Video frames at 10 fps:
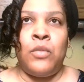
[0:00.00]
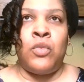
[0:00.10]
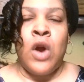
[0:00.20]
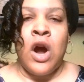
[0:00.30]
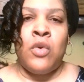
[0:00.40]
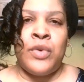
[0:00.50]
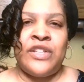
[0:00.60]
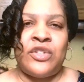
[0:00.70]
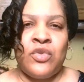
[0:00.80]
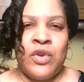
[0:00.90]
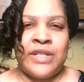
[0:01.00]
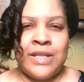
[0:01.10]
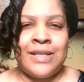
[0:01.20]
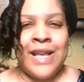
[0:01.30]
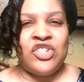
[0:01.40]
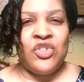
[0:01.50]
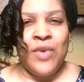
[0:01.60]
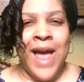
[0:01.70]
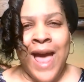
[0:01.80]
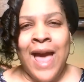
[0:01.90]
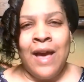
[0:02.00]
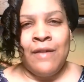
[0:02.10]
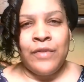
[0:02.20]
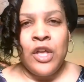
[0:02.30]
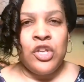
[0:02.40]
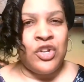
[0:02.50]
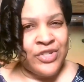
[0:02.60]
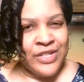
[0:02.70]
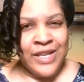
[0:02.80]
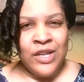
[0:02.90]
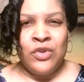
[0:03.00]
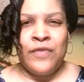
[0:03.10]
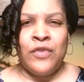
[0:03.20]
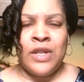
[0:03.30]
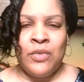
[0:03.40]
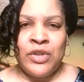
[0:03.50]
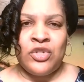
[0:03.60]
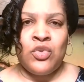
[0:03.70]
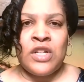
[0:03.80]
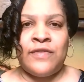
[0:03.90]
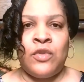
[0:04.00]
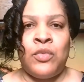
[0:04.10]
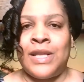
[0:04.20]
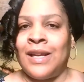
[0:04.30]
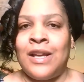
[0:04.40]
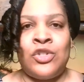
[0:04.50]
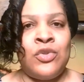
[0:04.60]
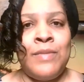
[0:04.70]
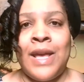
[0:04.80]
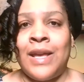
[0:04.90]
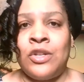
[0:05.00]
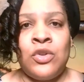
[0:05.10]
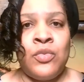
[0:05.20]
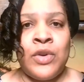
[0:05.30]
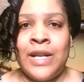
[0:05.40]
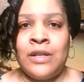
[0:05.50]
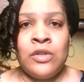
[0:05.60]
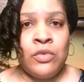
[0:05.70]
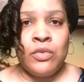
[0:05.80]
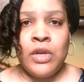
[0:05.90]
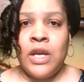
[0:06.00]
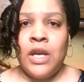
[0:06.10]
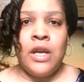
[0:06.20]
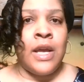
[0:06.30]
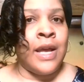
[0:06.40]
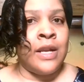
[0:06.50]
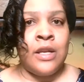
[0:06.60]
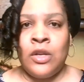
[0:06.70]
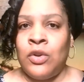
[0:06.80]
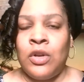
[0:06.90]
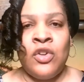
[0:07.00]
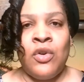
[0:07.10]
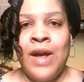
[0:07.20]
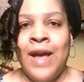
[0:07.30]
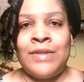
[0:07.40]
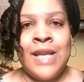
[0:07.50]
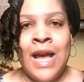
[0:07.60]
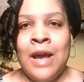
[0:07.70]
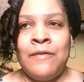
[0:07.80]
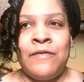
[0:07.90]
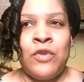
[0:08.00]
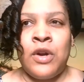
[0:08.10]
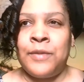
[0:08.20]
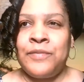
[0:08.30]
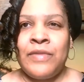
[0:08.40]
raw resources that you have. You're skillful and resourceful with it because you make it do what it do. And you don't have time for